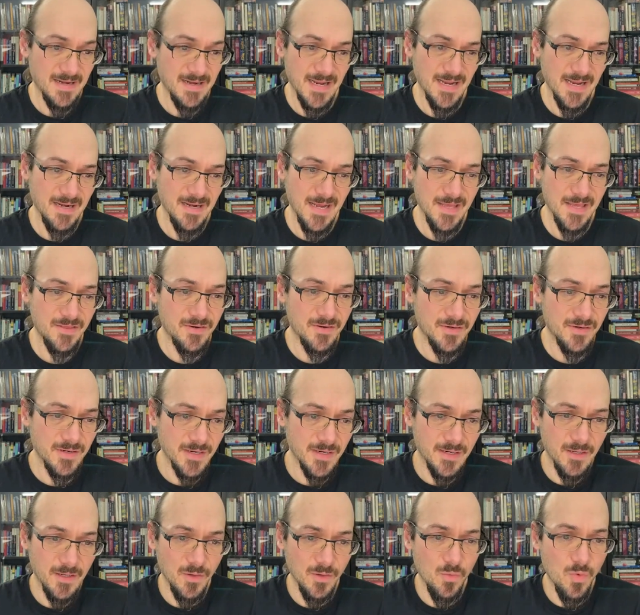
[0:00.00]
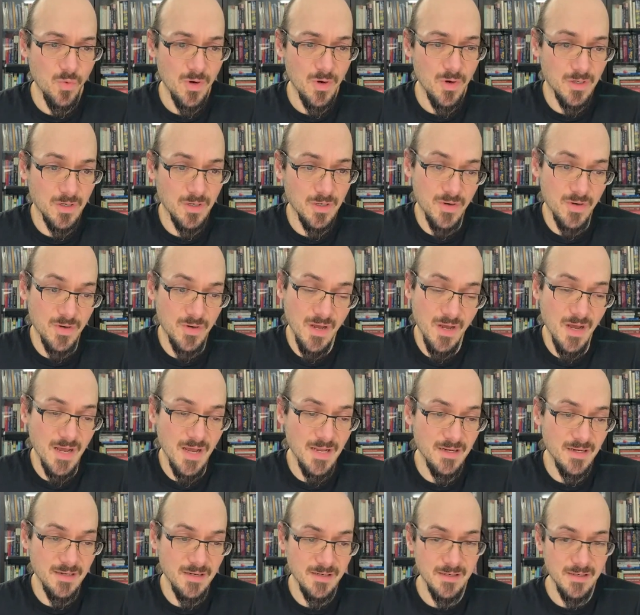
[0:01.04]
and either it'll work or
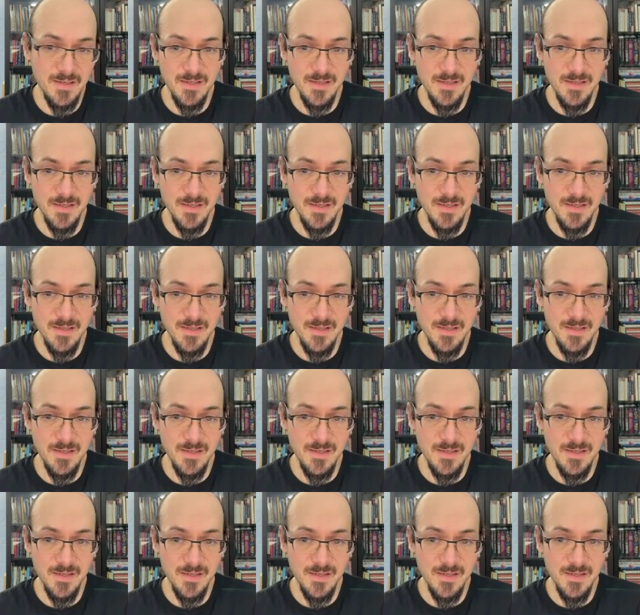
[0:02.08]
not.